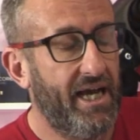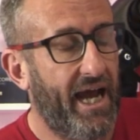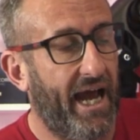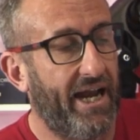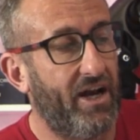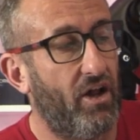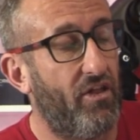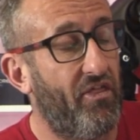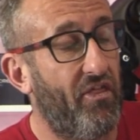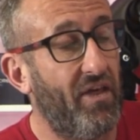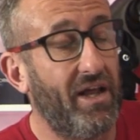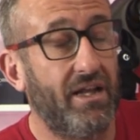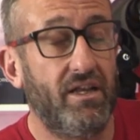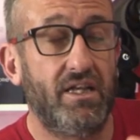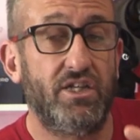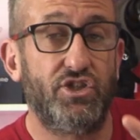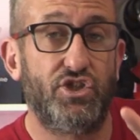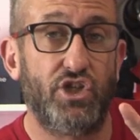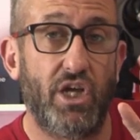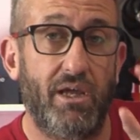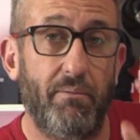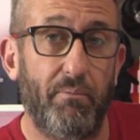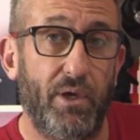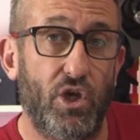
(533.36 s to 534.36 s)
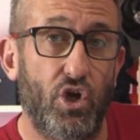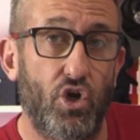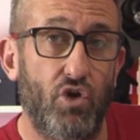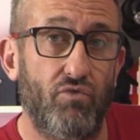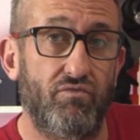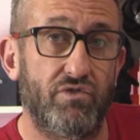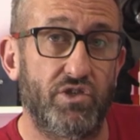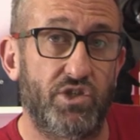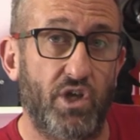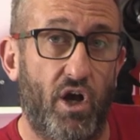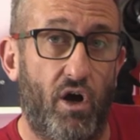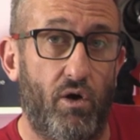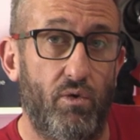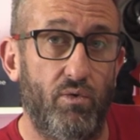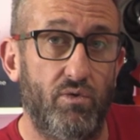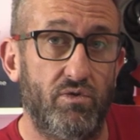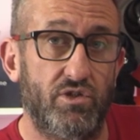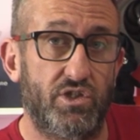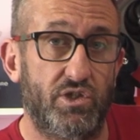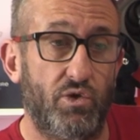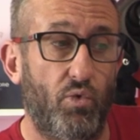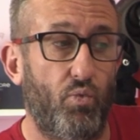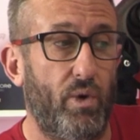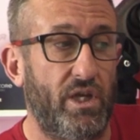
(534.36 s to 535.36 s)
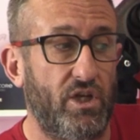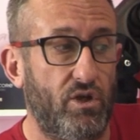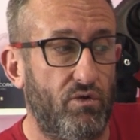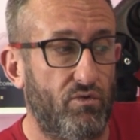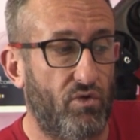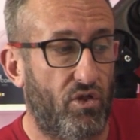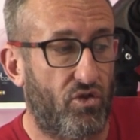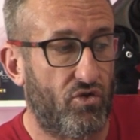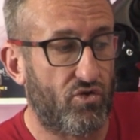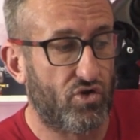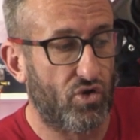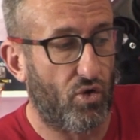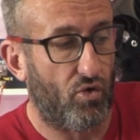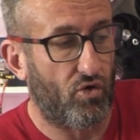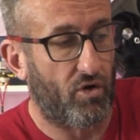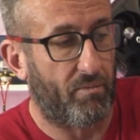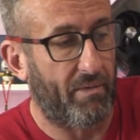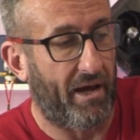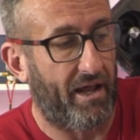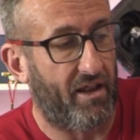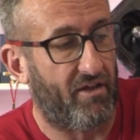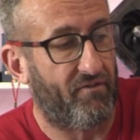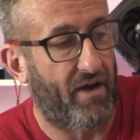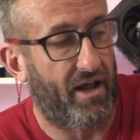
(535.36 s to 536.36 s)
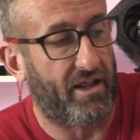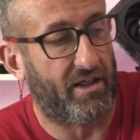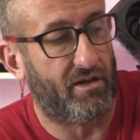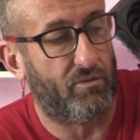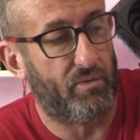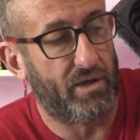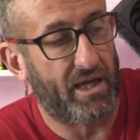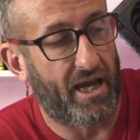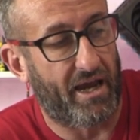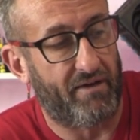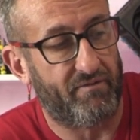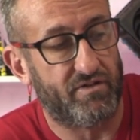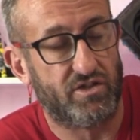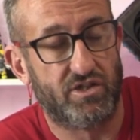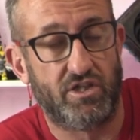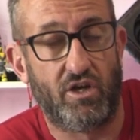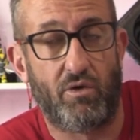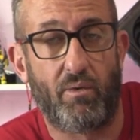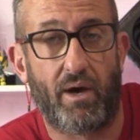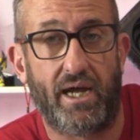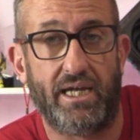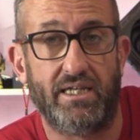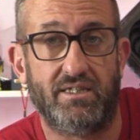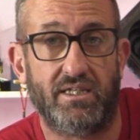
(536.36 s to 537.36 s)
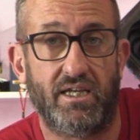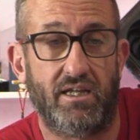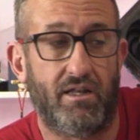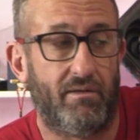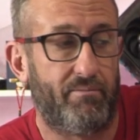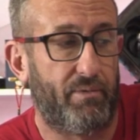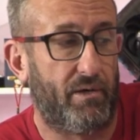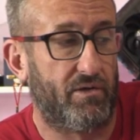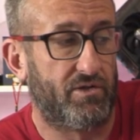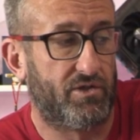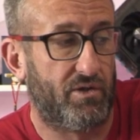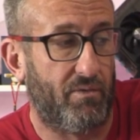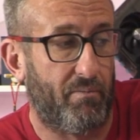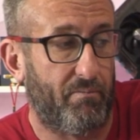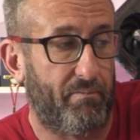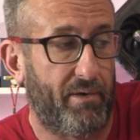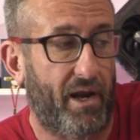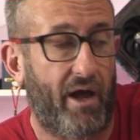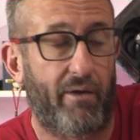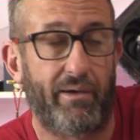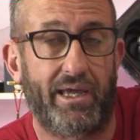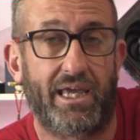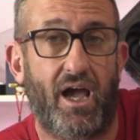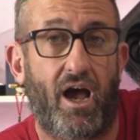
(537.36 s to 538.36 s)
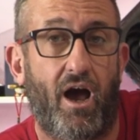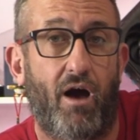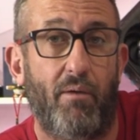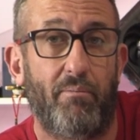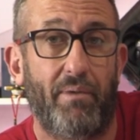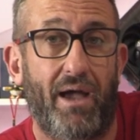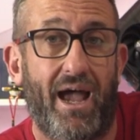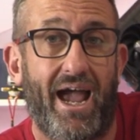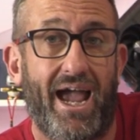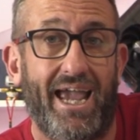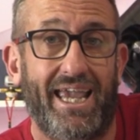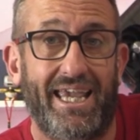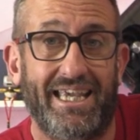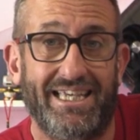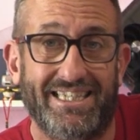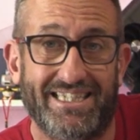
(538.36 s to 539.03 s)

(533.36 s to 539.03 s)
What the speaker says: And I think the GPU results, when you talk about the fact that we have a 280 in the bottom blowing up a